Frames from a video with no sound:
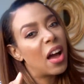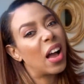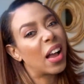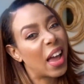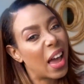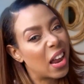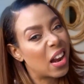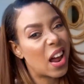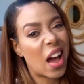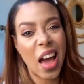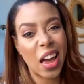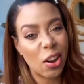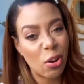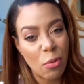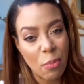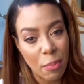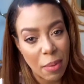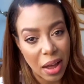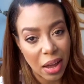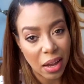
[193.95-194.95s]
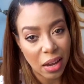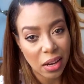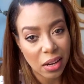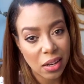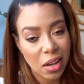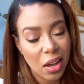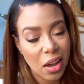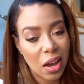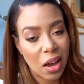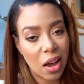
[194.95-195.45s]
Again, I don't
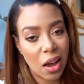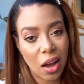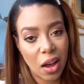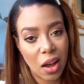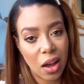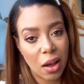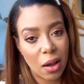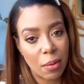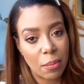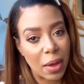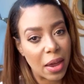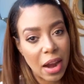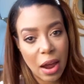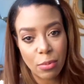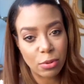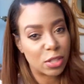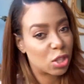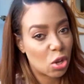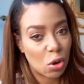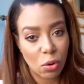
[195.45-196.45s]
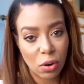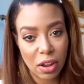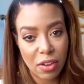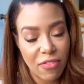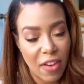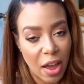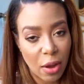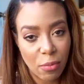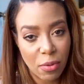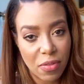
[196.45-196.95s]
mind, and I was totally
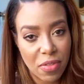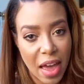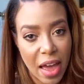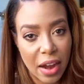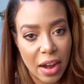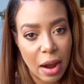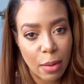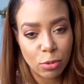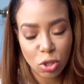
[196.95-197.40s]
fine with that.